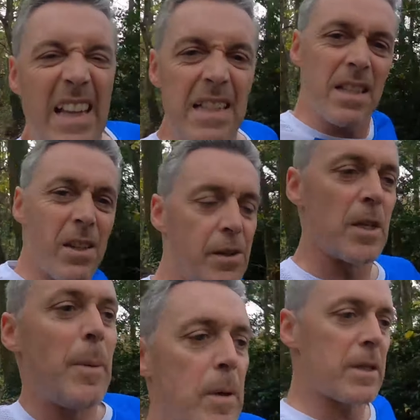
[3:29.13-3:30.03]
That's a
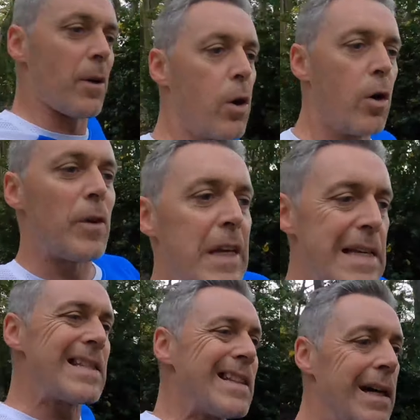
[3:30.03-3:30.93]
sign, I suppose, that
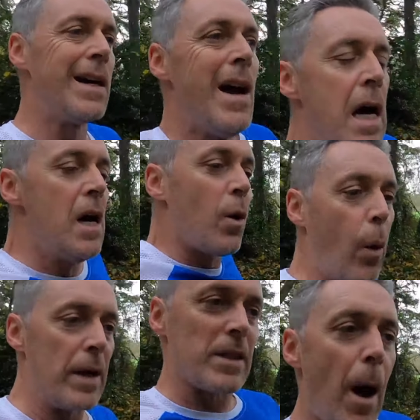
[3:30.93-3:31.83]
recovery isn't
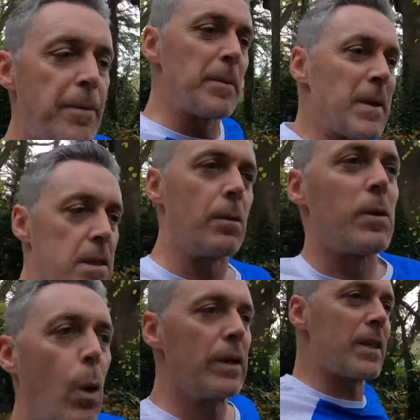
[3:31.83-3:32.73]
quite as optimal as I
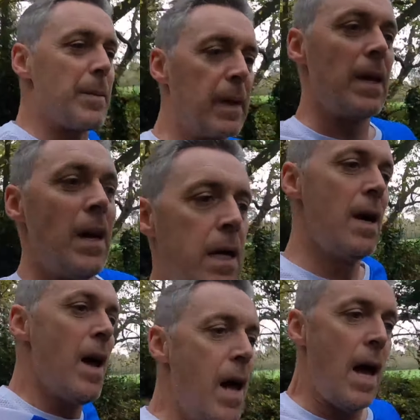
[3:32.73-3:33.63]
would want it to be.
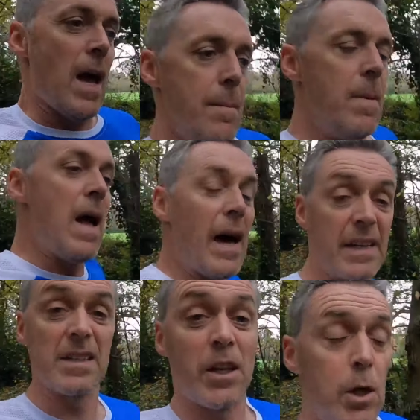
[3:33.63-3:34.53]
And
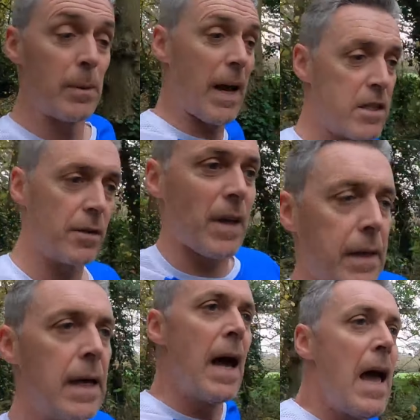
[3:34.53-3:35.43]
it's accumulation of
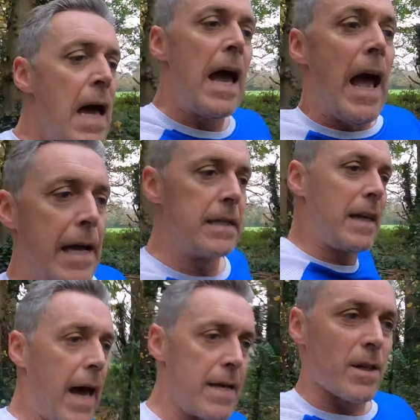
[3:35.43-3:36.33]
that
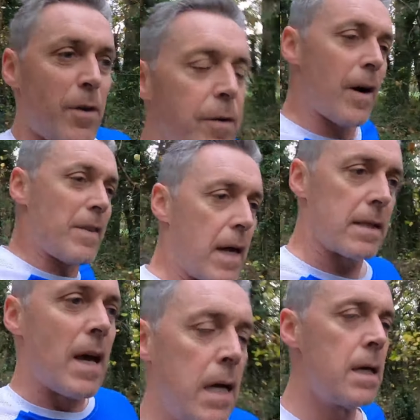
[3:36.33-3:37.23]
80Ks over 5
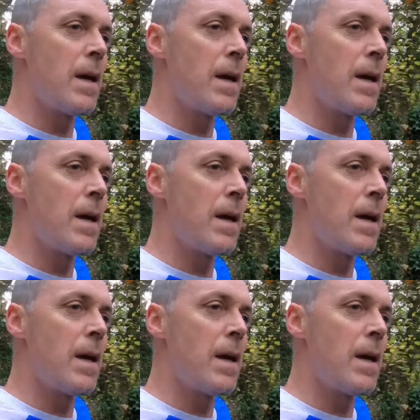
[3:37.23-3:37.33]
days.